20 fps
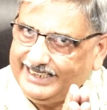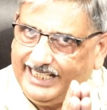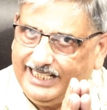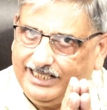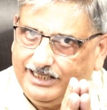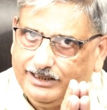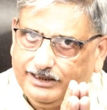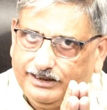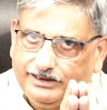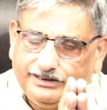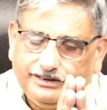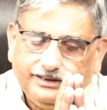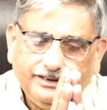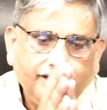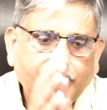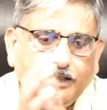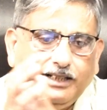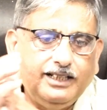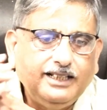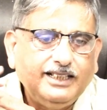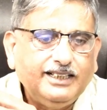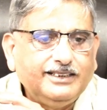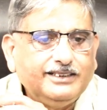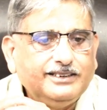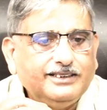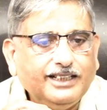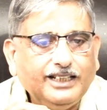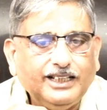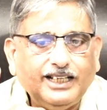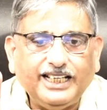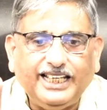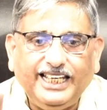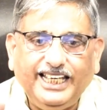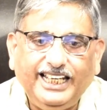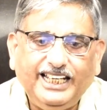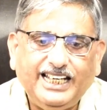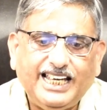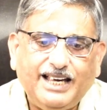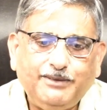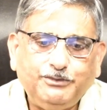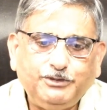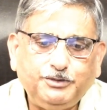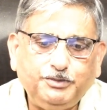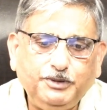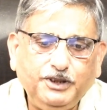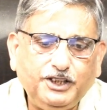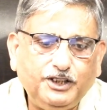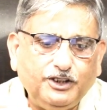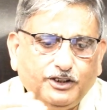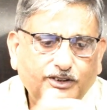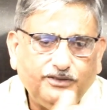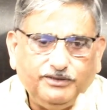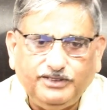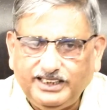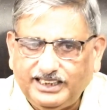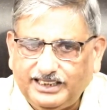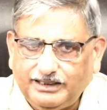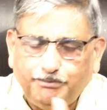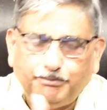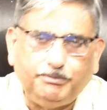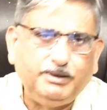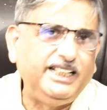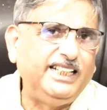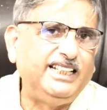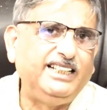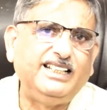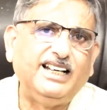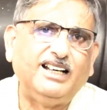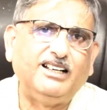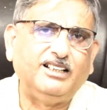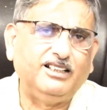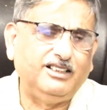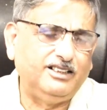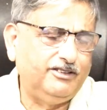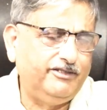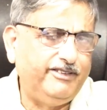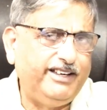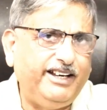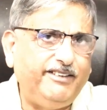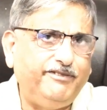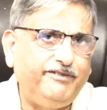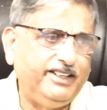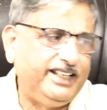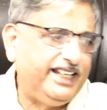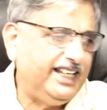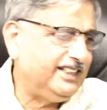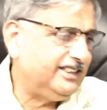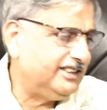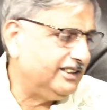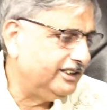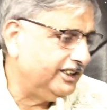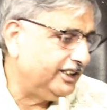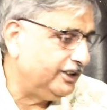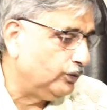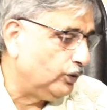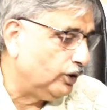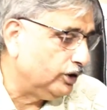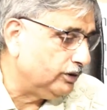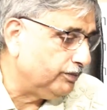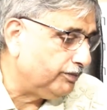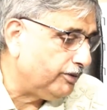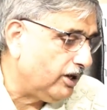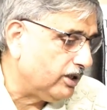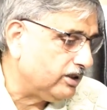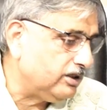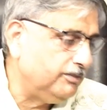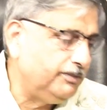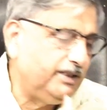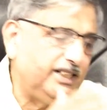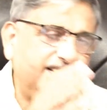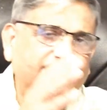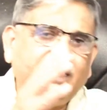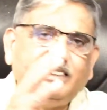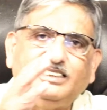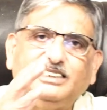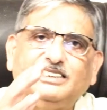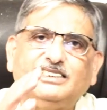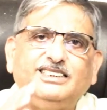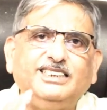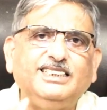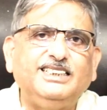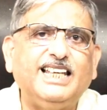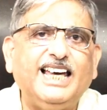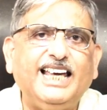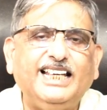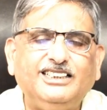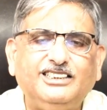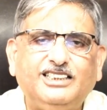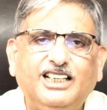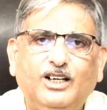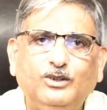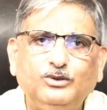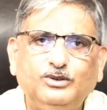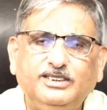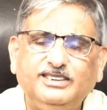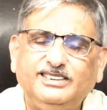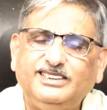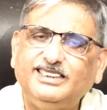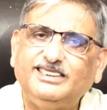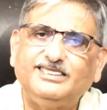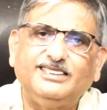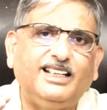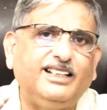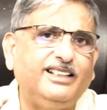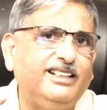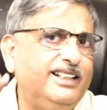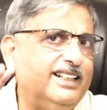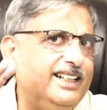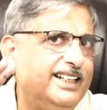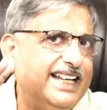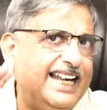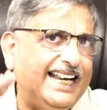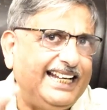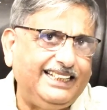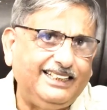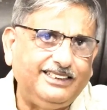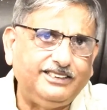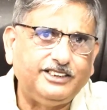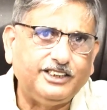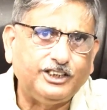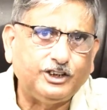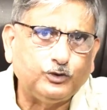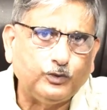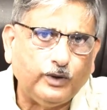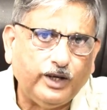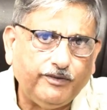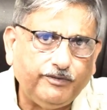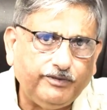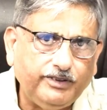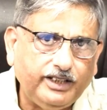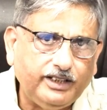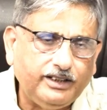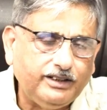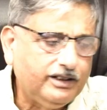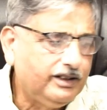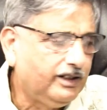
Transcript: acres. Again, I am speaking of the complete verification. It was approximately 69,696 square feet,